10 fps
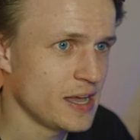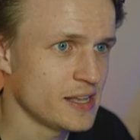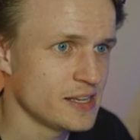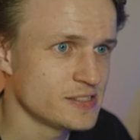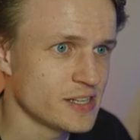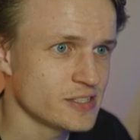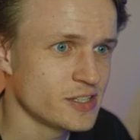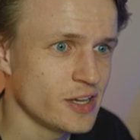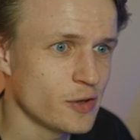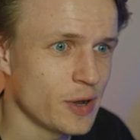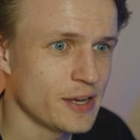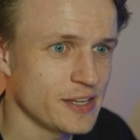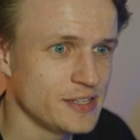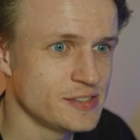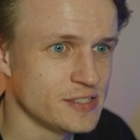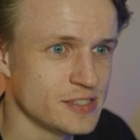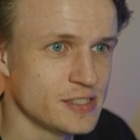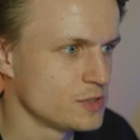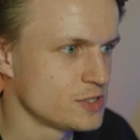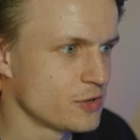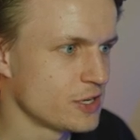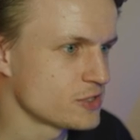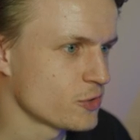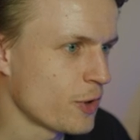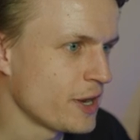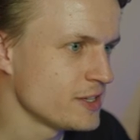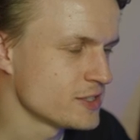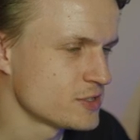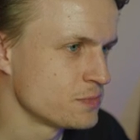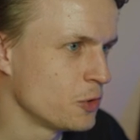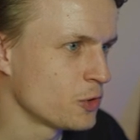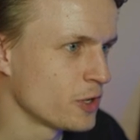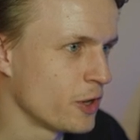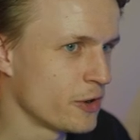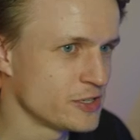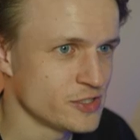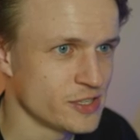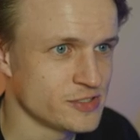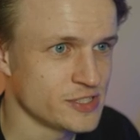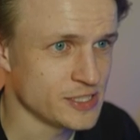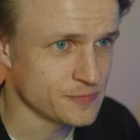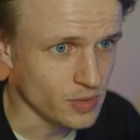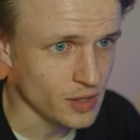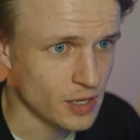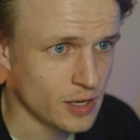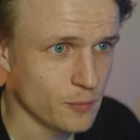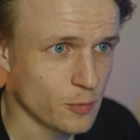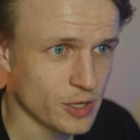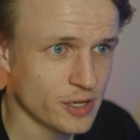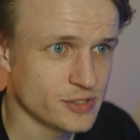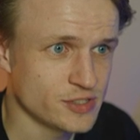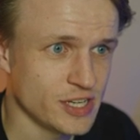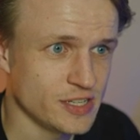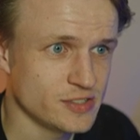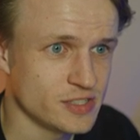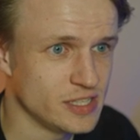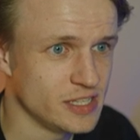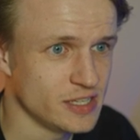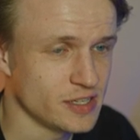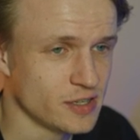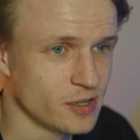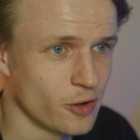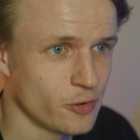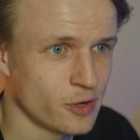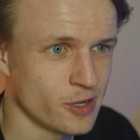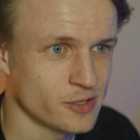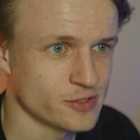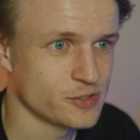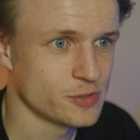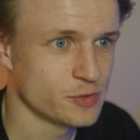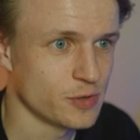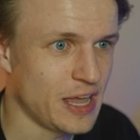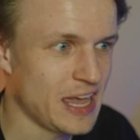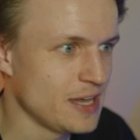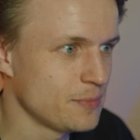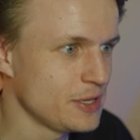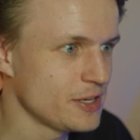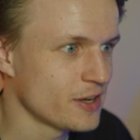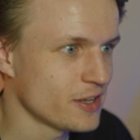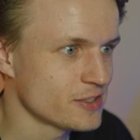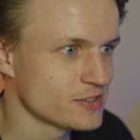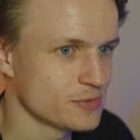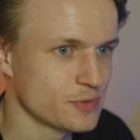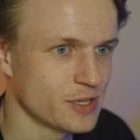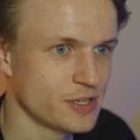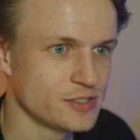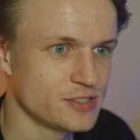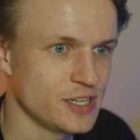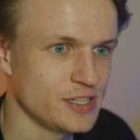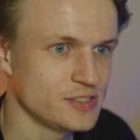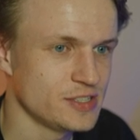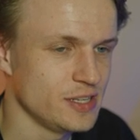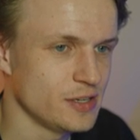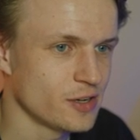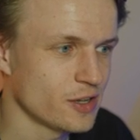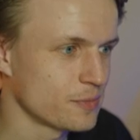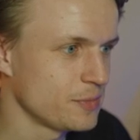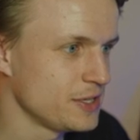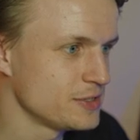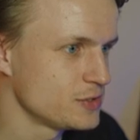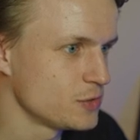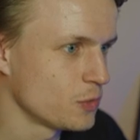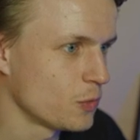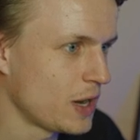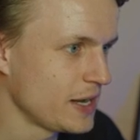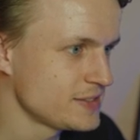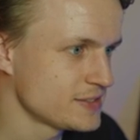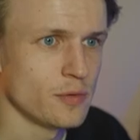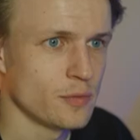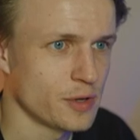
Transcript: And it's actually quite easy. So there's already a small glow, as you can see. Um, we're gonna change the glow colors to A and B colors. We're gonna change the color B to white.